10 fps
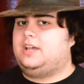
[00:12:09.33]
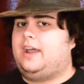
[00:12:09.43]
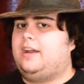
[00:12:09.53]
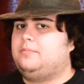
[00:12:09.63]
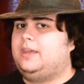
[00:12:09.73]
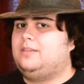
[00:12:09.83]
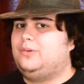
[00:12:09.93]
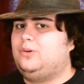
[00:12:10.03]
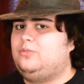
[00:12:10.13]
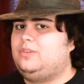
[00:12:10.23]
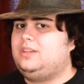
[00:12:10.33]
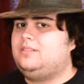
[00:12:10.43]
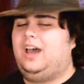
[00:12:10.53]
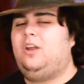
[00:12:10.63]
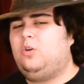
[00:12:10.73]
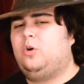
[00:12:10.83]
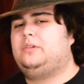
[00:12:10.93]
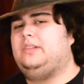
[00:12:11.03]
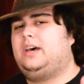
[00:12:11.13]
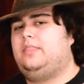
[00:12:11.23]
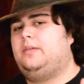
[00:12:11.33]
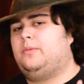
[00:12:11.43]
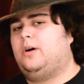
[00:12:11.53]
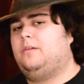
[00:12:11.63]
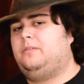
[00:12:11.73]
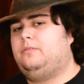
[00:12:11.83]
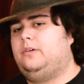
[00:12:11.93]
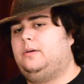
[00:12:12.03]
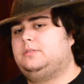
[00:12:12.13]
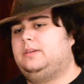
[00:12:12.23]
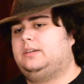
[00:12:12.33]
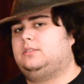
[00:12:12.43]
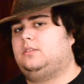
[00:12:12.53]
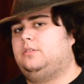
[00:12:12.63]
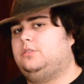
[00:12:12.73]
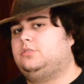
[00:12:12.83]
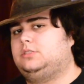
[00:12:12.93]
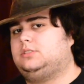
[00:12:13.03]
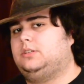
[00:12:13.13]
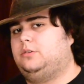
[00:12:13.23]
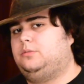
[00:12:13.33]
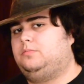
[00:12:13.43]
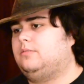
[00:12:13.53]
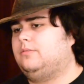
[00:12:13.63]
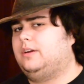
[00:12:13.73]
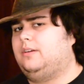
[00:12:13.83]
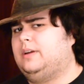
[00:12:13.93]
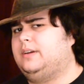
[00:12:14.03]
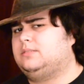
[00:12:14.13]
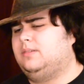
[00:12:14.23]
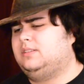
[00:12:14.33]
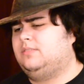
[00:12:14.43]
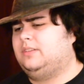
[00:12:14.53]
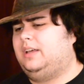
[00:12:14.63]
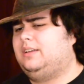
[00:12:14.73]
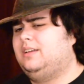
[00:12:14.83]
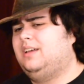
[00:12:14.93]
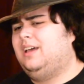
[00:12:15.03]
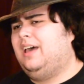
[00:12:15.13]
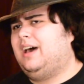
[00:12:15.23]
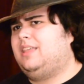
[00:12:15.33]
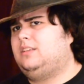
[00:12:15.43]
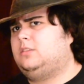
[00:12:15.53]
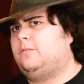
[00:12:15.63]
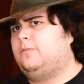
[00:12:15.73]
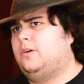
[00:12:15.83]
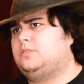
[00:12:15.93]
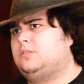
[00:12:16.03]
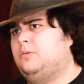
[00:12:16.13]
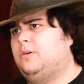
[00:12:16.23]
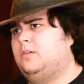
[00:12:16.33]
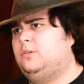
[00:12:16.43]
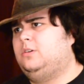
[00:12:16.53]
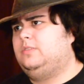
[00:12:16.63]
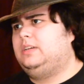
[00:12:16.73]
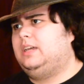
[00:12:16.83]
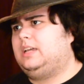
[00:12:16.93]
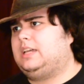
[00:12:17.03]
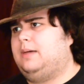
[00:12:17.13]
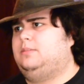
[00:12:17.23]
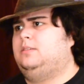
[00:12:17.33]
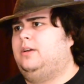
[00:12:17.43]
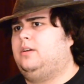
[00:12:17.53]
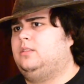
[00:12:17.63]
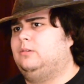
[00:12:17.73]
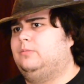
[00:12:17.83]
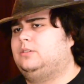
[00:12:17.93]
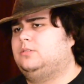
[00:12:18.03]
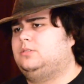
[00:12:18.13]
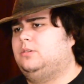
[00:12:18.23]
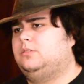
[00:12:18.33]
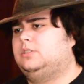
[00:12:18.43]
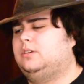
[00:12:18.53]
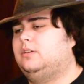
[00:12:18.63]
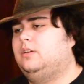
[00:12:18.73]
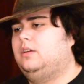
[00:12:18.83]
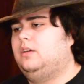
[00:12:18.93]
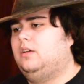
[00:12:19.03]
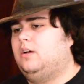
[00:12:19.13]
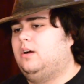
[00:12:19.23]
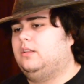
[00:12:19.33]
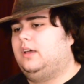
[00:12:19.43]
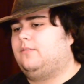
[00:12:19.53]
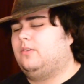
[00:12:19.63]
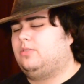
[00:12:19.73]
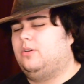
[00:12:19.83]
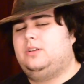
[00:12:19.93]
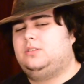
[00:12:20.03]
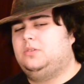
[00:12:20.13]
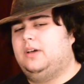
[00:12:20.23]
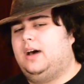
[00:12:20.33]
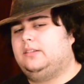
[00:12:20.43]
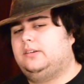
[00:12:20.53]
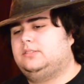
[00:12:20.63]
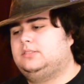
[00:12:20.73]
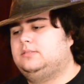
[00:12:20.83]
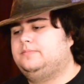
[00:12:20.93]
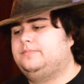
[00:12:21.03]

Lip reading: Iron Man movie. I don't own a lot of the Marvel films because they're usually so very expensive. Like, I think the first Thor movie and Captain America: The Winter Soldier are like for $32.